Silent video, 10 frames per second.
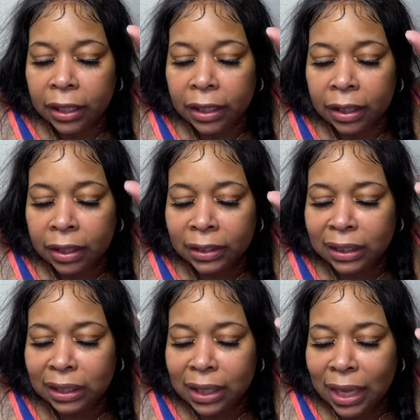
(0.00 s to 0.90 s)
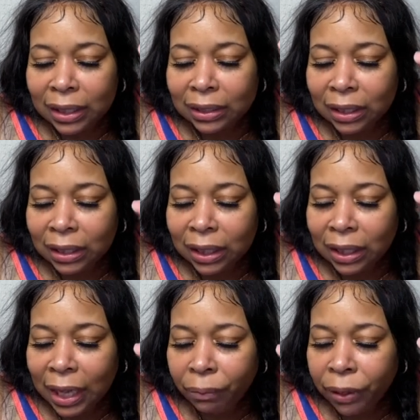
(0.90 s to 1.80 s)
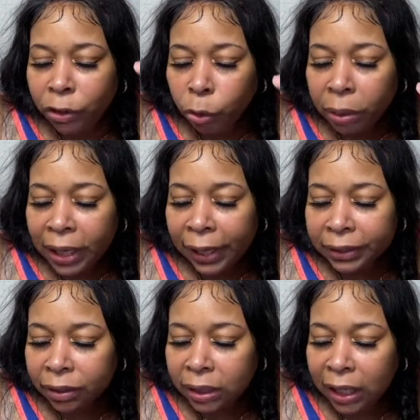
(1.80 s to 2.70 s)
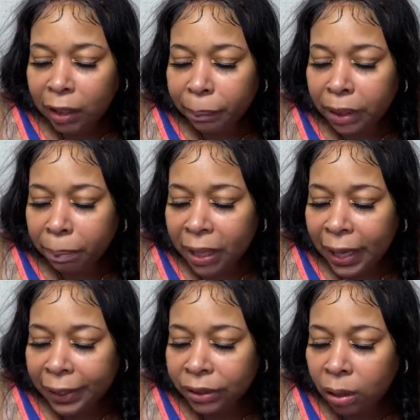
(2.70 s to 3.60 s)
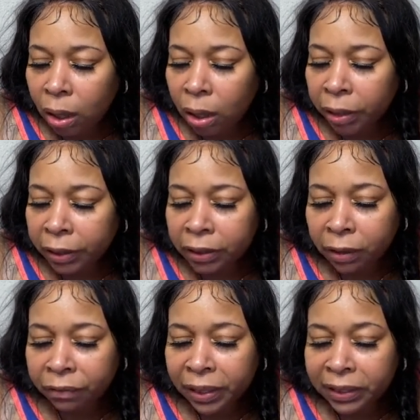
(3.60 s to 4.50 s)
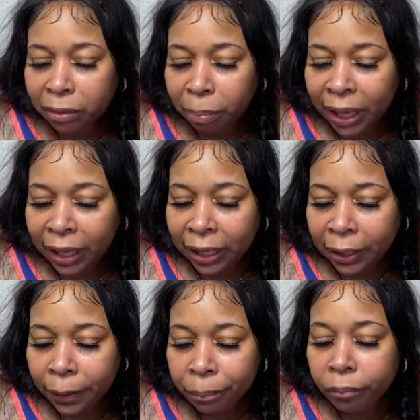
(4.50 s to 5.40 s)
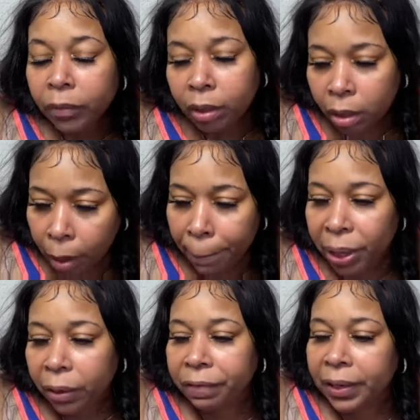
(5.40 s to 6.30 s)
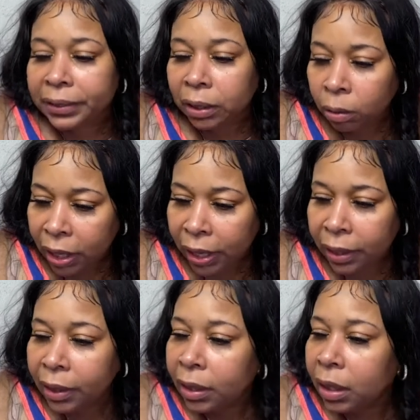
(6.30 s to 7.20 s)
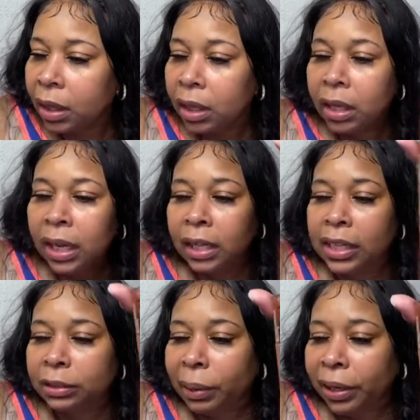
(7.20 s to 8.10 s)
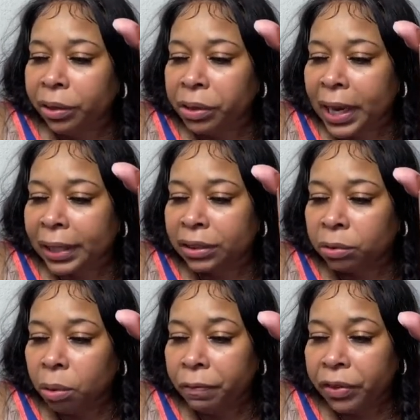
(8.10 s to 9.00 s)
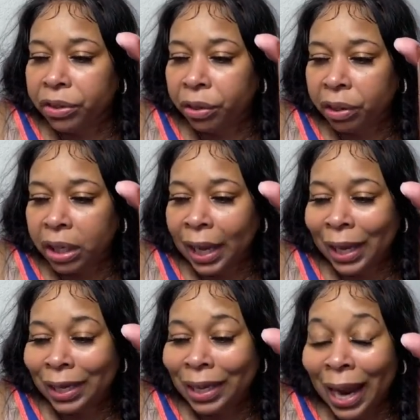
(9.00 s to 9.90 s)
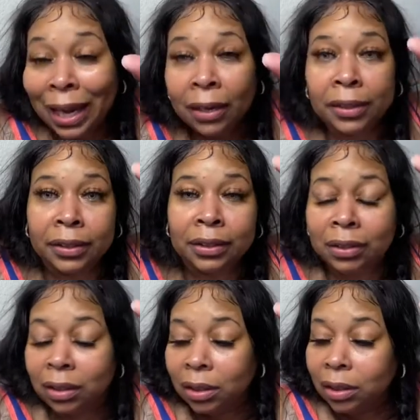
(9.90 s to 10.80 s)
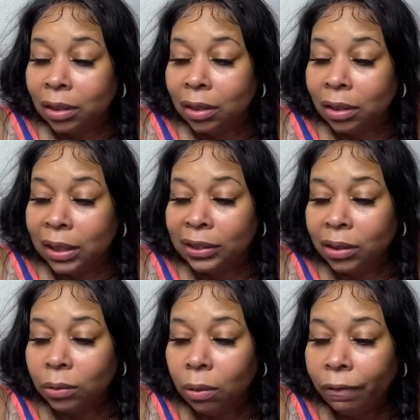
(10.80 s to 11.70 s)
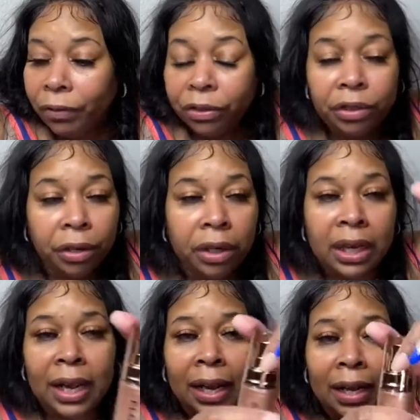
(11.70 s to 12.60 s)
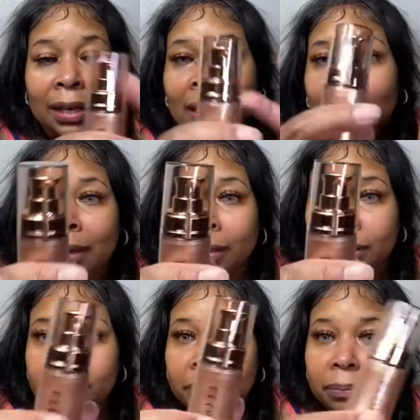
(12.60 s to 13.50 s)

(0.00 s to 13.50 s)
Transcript: This is a non-sticky and lightweight luminizer that can be applied to all areas of the face and body. Perfect. Okay. And this right here, you guys, is going for $38. This is going for $38.